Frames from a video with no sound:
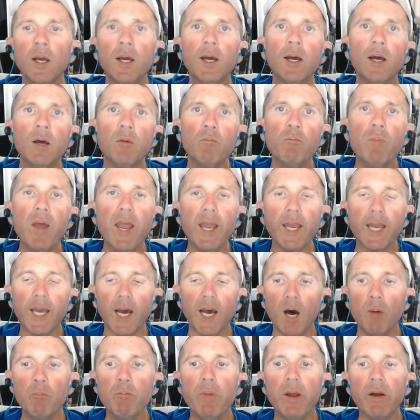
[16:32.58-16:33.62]
Make
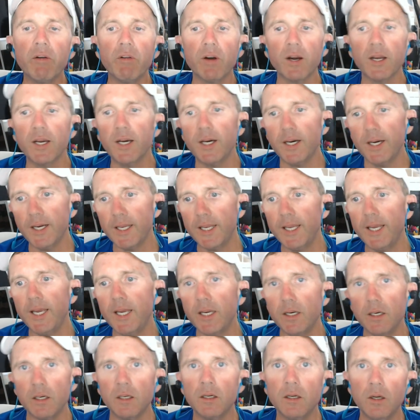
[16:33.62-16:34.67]
America
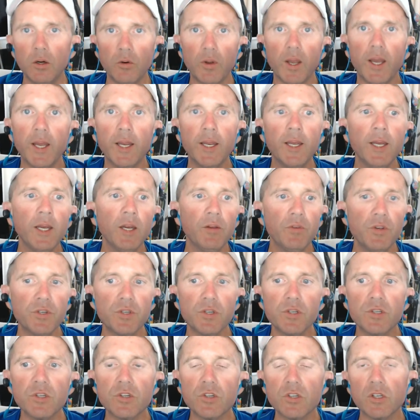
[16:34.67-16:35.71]
again. Okay. This
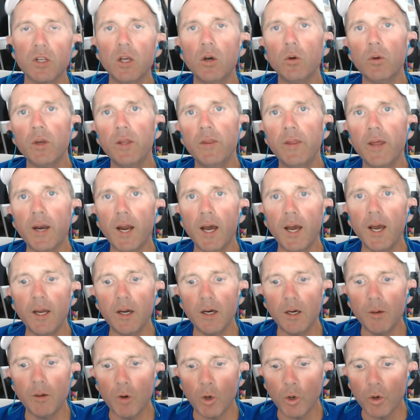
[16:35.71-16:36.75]
is a slogan that
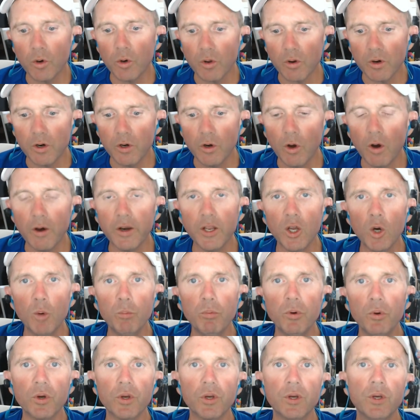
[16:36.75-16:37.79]
I heard on an
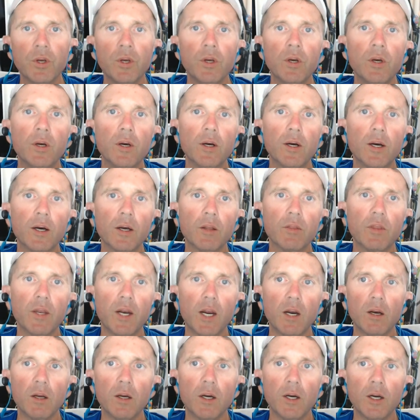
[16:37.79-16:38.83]
audiobook. That
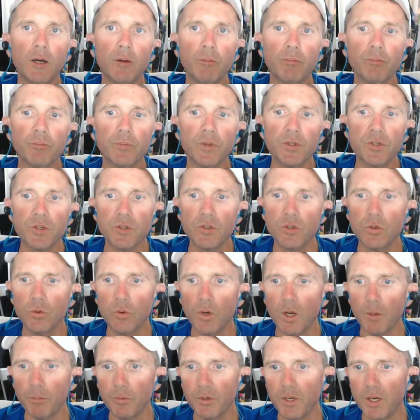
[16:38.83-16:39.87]
I listened to a
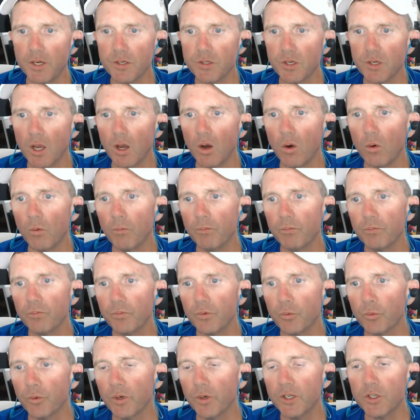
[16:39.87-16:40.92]
couple days ago,
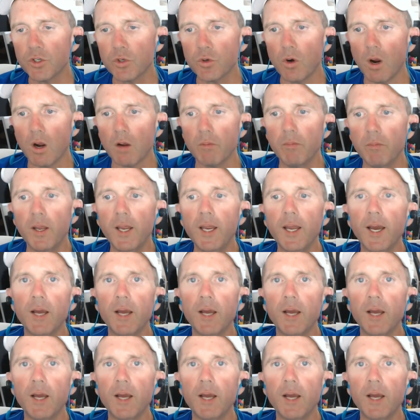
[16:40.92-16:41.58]
really struck me.